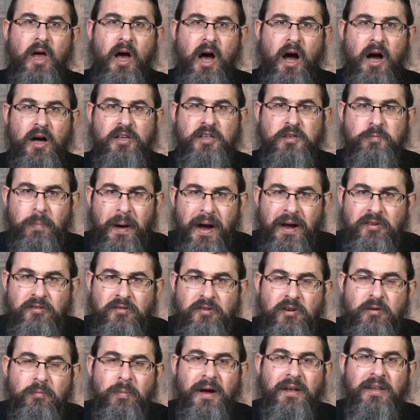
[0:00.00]
are
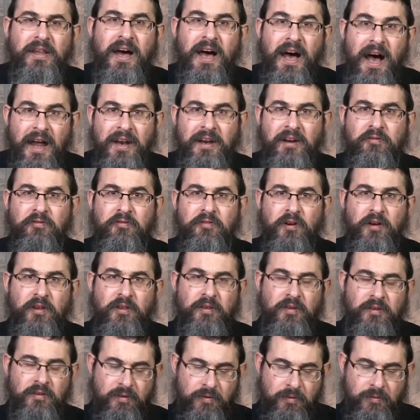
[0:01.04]
sponsored by the Chanin
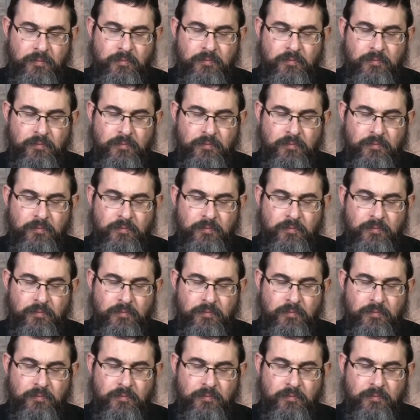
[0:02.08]
Fund.